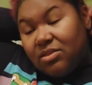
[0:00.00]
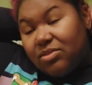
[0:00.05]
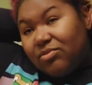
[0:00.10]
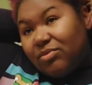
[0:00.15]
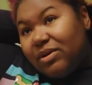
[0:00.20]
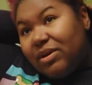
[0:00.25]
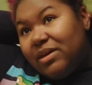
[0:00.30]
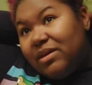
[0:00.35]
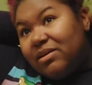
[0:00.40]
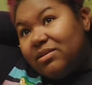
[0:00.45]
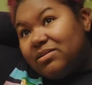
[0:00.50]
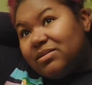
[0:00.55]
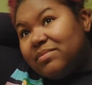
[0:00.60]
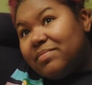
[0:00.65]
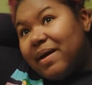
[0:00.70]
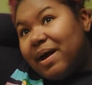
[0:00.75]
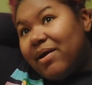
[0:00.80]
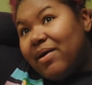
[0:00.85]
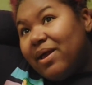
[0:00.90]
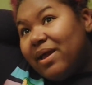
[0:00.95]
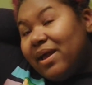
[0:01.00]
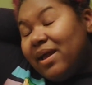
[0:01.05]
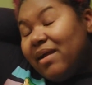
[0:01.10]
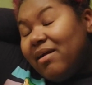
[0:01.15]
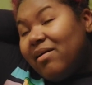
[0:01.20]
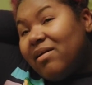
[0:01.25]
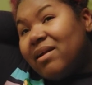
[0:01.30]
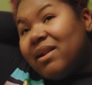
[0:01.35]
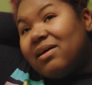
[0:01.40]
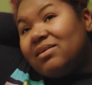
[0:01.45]
3 years about
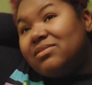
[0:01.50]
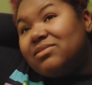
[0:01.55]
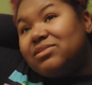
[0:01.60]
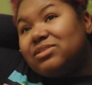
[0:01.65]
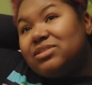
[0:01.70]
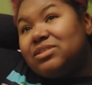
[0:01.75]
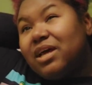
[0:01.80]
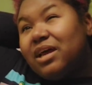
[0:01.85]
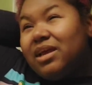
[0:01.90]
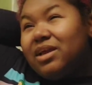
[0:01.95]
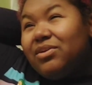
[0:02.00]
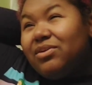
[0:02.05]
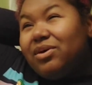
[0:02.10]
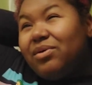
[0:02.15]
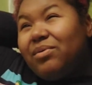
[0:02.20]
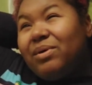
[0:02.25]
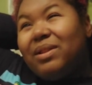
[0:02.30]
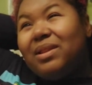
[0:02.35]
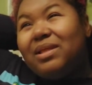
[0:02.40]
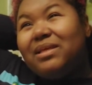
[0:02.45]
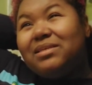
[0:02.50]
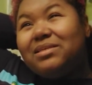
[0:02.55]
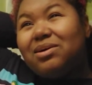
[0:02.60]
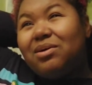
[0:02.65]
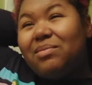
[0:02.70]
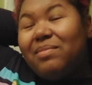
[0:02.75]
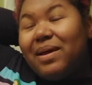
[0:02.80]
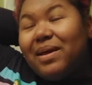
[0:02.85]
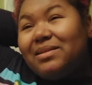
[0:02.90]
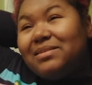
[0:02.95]
hair, and I was just like, you know what, let's go
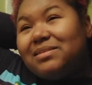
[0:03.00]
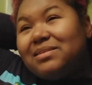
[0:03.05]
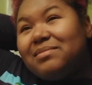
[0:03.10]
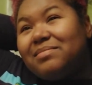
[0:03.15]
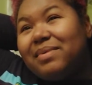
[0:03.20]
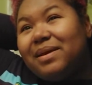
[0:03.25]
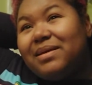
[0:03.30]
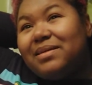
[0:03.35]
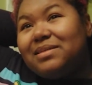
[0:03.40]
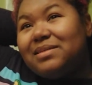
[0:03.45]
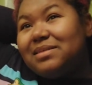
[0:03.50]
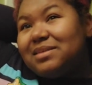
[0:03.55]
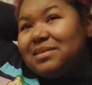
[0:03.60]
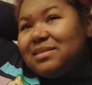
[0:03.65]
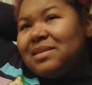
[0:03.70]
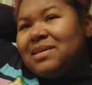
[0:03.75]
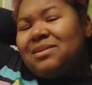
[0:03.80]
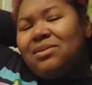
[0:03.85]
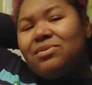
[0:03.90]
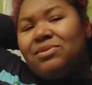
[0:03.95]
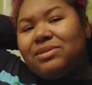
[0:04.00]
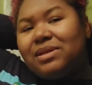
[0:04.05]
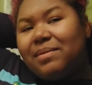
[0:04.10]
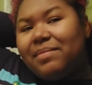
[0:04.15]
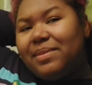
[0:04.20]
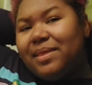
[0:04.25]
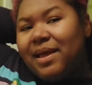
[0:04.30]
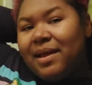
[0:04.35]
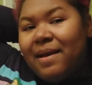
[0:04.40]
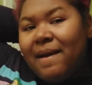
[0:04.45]
back to the basics. And on top
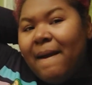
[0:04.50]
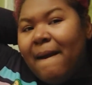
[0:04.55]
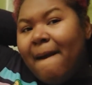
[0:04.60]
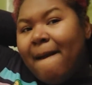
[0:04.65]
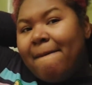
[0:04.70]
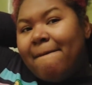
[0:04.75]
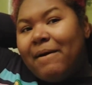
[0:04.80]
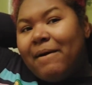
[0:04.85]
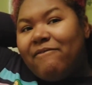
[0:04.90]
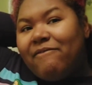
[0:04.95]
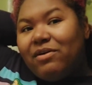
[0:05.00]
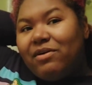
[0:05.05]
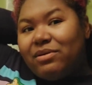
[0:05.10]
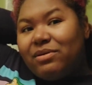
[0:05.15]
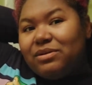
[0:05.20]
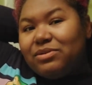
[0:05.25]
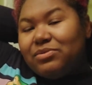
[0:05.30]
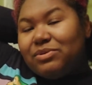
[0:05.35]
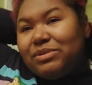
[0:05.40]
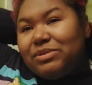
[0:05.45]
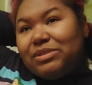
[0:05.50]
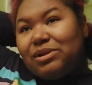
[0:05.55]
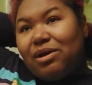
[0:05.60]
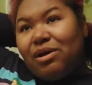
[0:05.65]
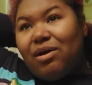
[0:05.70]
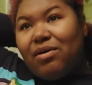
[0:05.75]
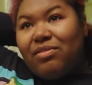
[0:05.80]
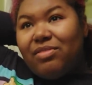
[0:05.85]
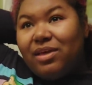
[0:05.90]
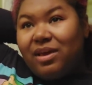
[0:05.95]
of that, my focus wasn't
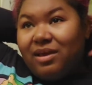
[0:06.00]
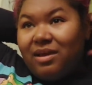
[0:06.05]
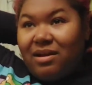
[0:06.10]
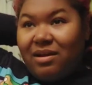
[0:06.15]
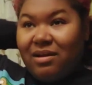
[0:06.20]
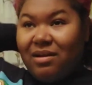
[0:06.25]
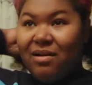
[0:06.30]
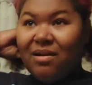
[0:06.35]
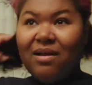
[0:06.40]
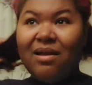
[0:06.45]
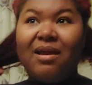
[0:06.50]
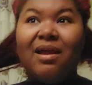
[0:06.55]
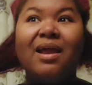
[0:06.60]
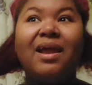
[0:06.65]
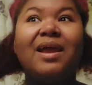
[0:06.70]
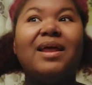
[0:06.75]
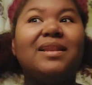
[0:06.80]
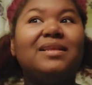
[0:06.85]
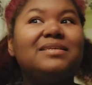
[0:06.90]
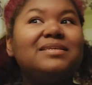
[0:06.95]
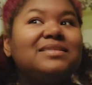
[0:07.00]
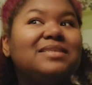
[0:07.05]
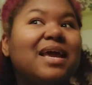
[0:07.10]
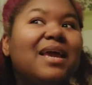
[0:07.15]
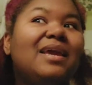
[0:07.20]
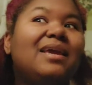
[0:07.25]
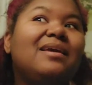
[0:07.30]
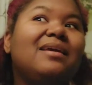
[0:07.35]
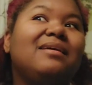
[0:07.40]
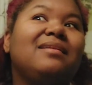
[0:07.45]
all there, and it's
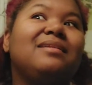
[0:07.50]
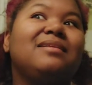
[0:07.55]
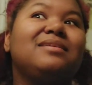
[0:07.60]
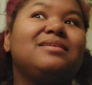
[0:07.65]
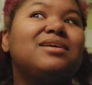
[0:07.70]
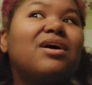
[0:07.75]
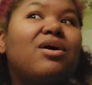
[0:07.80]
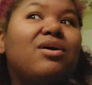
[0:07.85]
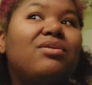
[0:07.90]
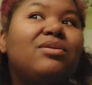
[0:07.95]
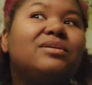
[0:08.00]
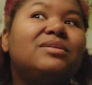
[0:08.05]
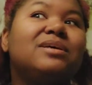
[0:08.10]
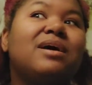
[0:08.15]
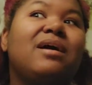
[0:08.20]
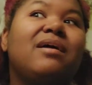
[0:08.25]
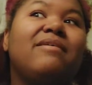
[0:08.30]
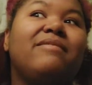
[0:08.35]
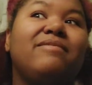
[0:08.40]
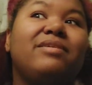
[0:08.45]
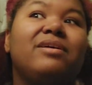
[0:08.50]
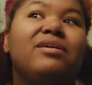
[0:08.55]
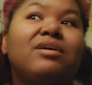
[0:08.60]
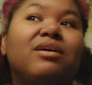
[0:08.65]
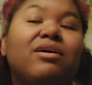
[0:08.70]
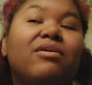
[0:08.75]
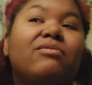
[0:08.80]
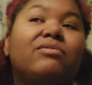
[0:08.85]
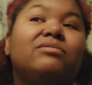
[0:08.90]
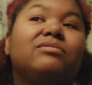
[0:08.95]
taken this whole entire
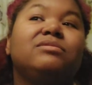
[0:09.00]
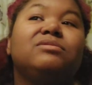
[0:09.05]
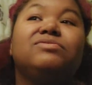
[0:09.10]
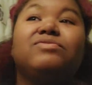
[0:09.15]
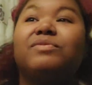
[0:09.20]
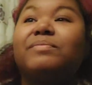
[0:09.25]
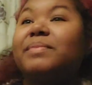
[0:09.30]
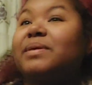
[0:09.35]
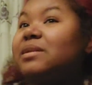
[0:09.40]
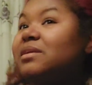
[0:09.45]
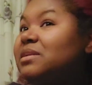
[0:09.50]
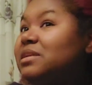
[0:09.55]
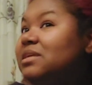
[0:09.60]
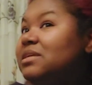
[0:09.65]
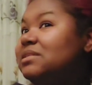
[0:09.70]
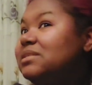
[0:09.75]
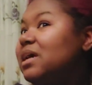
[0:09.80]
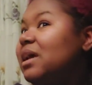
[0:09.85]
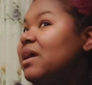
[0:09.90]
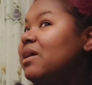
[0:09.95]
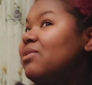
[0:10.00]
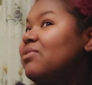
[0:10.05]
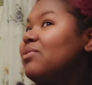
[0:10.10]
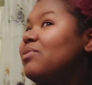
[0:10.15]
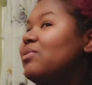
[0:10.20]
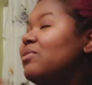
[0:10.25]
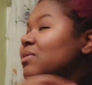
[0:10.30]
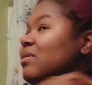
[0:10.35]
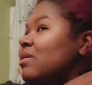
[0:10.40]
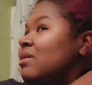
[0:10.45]
video just for me to
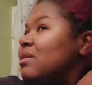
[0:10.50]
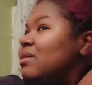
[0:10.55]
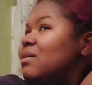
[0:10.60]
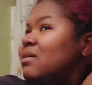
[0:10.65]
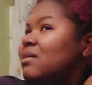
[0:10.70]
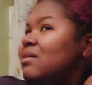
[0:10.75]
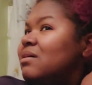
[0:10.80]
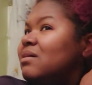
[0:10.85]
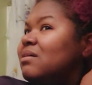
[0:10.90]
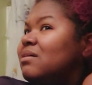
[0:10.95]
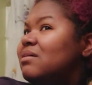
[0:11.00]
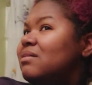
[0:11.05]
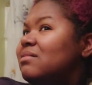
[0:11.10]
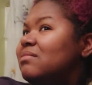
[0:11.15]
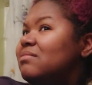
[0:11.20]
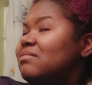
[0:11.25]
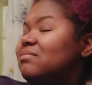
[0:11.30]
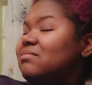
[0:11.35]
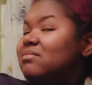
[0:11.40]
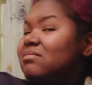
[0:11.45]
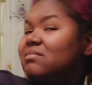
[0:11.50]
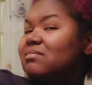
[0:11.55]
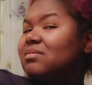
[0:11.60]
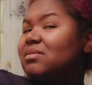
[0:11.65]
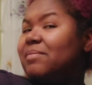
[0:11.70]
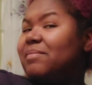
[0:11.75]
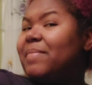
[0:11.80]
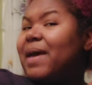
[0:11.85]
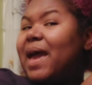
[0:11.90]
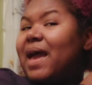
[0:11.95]
detangle
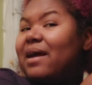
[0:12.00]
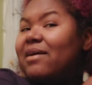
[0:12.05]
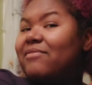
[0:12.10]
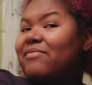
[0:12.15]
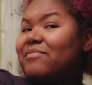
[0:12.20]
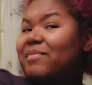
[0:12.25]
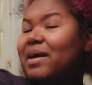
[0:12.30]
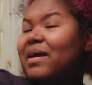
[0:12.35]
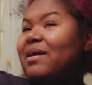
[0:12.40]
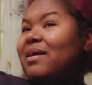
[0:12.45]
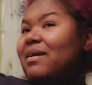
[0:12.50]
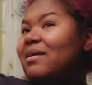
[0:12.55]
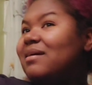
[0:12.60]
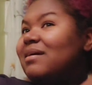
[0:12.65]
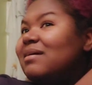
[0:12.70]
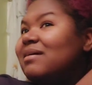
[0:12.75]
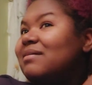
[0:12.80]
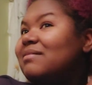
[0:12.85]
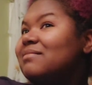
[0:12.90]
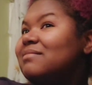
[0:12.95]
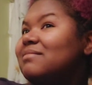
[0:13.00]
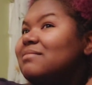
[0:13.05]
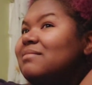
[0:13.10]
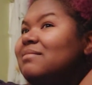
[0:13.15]
the back of my head.